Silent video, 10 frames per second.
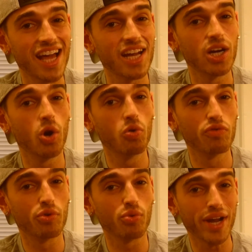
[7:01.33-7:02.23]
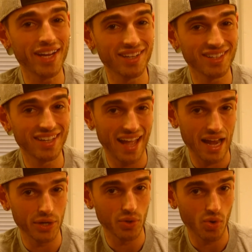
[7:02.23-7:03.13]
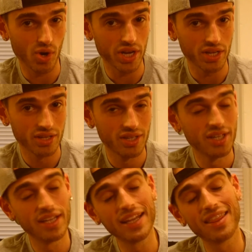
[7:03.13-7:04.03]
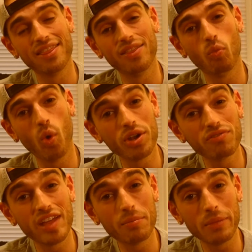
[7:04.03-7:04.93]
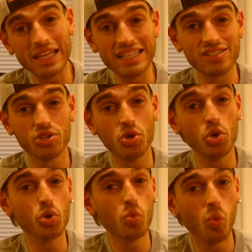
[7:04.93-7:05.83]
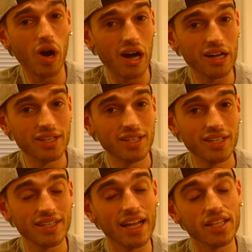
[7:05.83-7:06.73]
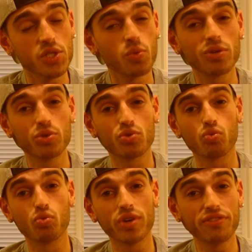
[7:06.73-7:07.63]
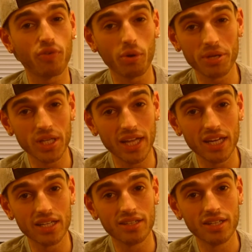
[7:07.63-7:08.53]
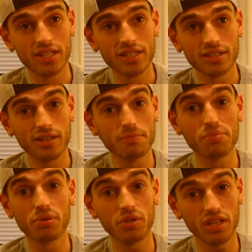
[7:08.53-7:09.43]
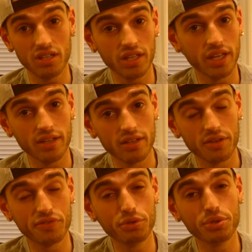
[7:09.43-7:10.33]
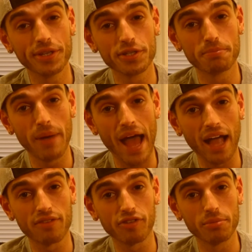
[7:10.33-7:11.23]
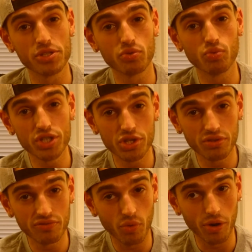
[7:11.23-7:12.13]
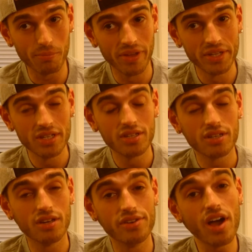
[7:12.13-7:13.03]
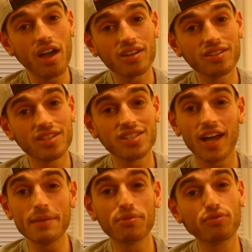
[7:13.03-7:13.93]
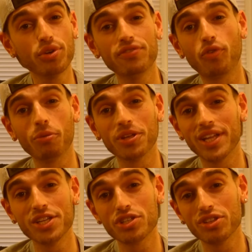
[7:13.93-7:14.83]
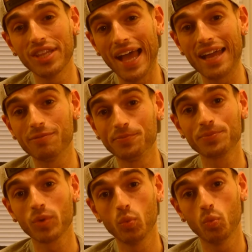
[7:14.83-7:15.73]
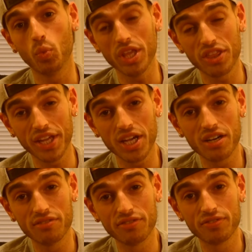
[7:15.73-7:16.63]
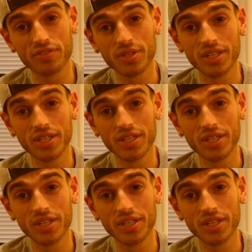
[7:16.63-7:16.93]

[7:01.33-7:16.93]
that overrated category. One of them is Nuwa. Now, this one was reformulated completely a few years back from its original form. Not the type of reformulation that we think of